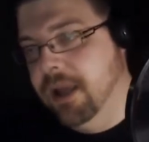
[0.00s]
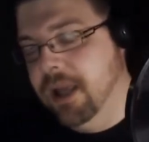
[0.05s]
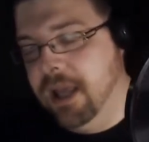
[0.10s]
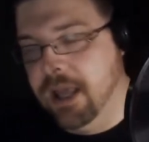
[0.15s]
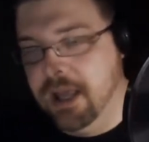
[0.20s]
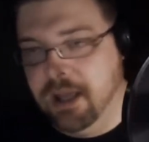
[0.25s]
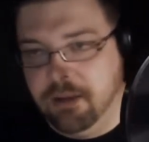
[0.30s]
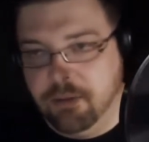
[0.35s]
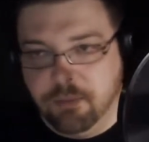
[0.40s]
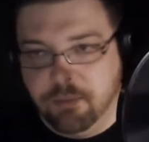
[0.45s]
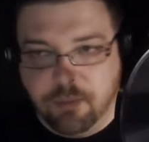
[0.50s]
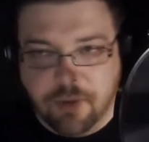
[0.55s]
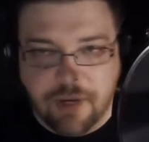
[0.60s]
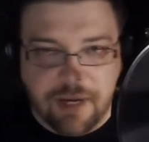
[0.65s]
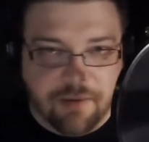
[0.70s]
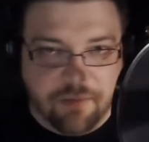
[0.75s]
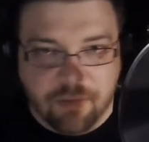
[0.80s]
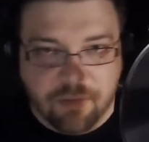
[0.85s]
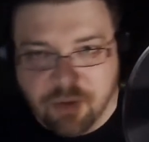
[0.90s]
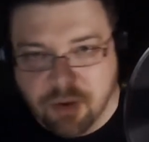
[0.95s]
And
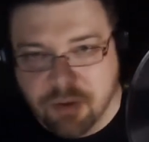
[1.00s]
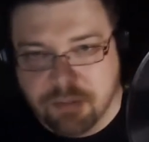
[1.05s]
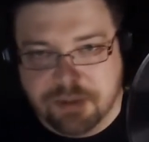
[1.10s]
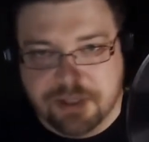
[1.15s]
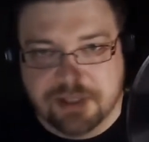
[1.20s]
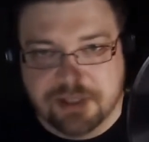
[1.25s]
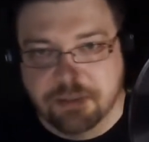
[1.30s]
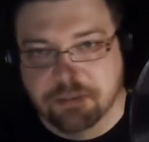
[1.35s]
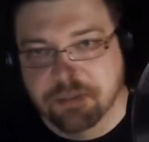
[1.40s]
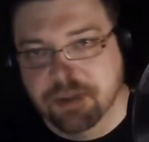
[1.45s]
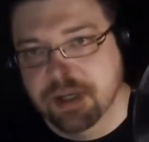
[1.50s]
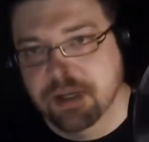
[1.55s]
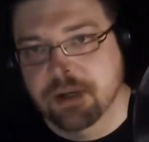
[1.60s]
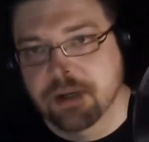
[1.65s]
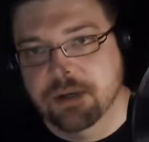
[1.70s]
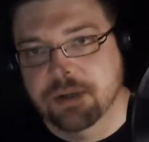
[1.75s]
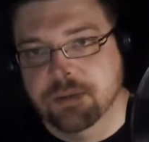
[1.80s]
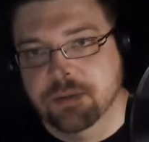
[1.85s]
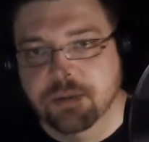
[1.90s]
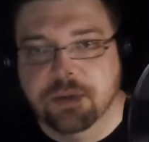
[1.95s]
whatever rope
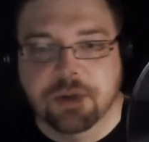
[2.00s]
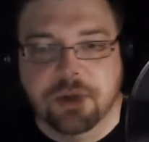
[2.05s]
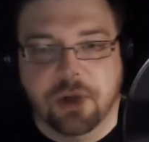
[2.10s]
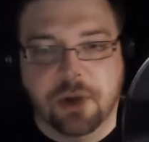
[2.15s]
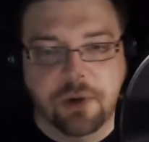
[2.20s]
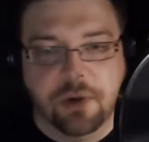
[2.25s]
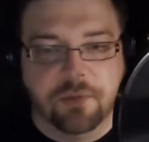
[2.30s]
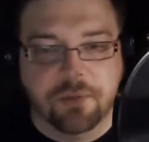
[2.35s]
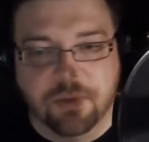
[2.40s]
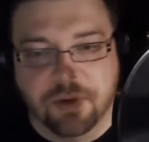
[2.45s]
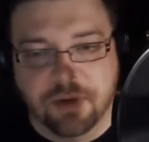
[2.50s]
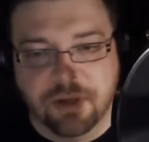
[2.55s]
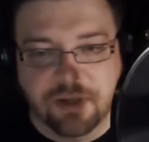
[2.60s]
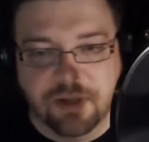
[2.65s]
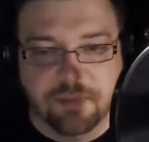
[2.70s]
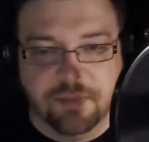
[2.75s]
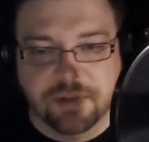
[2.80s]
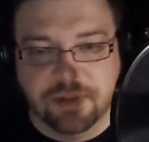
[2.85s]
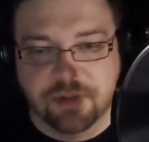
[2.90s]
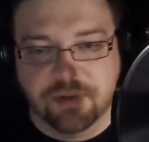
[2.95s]
disappears, we'll know if one of
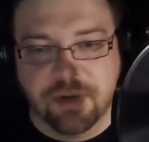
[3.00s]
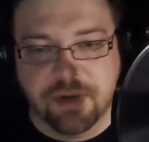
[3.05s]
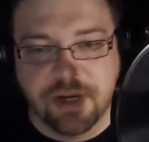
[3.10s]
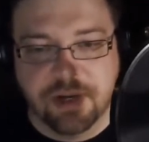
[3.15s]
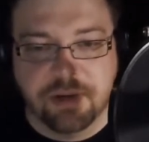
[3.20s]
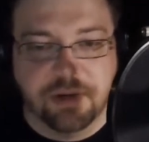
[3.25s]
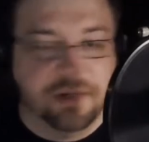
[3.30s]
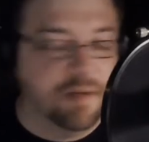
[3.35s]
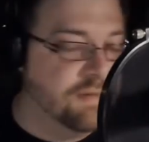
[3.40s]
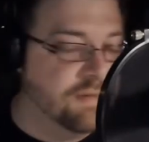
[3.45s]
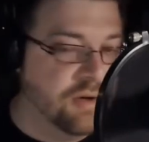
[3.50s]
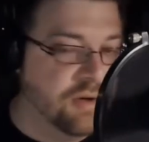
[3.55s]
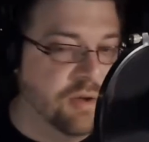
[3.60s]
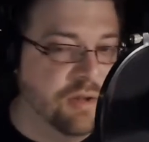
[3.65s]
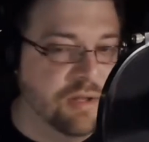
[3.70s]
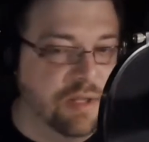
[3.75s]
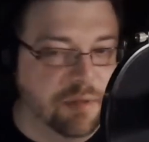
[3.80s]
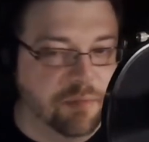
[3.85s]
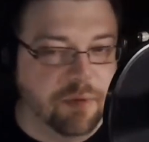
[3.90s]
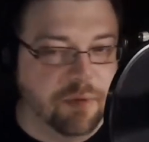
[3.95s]
them is a traitor. And no,
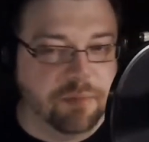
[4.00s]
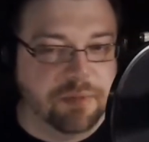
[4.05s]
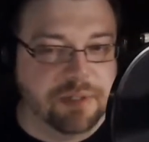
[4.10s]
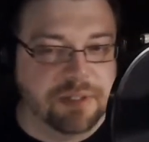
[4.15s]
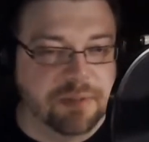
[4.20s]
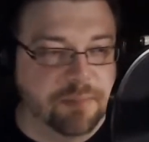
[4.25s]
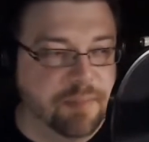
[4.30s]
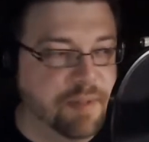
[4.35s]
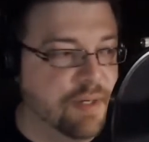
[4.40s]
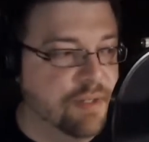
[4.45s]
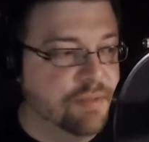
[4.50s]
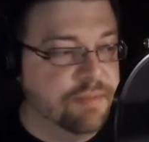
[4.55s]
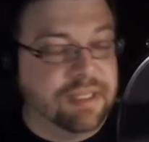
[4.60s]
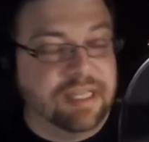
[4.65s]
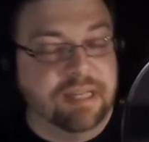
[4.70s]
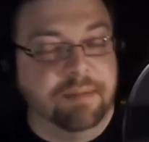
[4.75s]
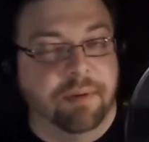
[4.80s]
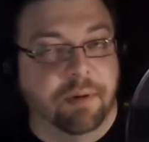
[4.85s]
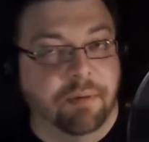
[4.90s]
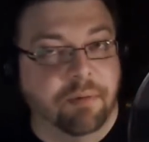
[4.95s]
neither rope disappears. We
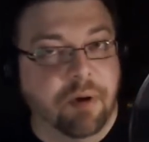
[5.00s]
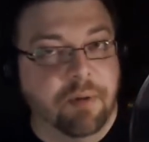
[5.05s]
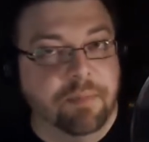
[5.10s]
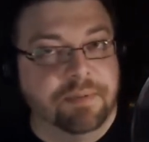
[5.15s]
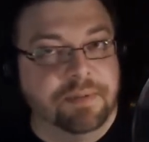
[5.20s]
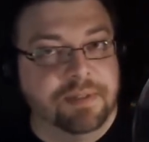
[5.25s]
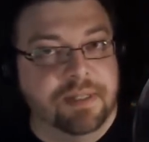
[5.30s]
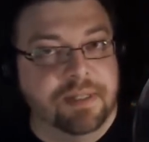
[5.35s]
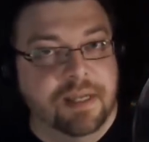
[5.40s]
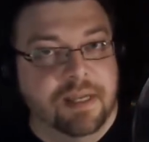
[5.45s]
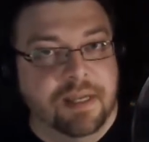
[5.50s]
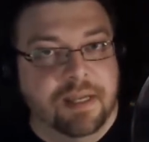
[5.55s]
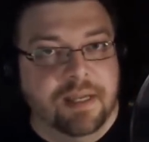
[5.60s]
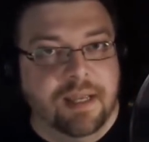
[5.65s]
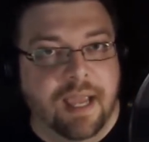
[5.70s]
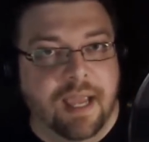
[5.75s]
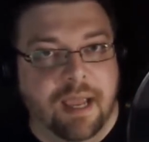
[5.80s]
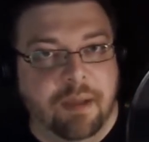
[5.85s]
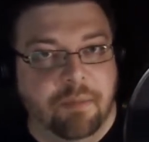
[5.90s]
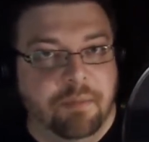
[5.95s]
keep our ropes
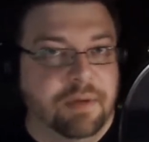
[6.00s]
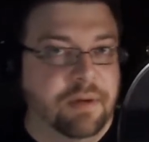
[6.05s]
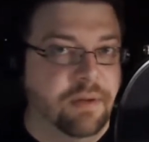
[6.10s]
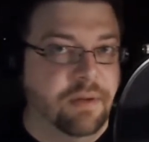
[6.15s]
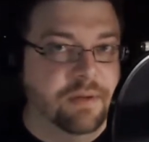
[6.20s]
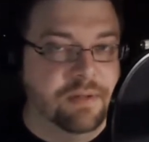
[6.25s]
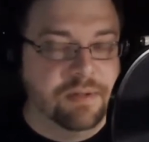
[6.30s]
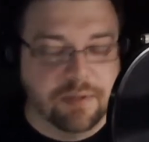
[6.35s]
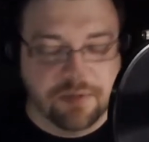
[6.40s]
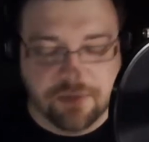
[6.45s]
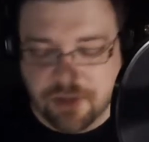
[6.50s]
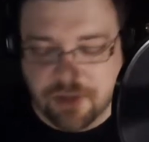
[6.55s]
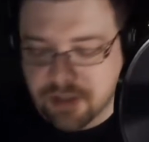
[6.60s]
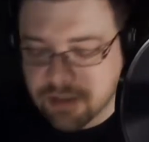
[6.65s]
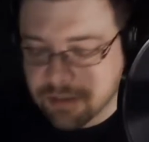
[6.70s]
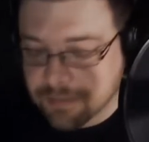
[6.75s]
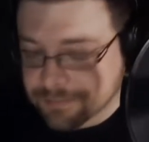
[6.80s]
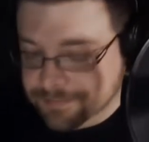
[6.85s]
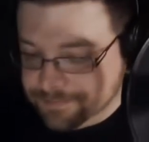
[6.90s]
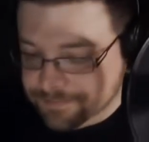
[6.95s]
and we know there's no traitor.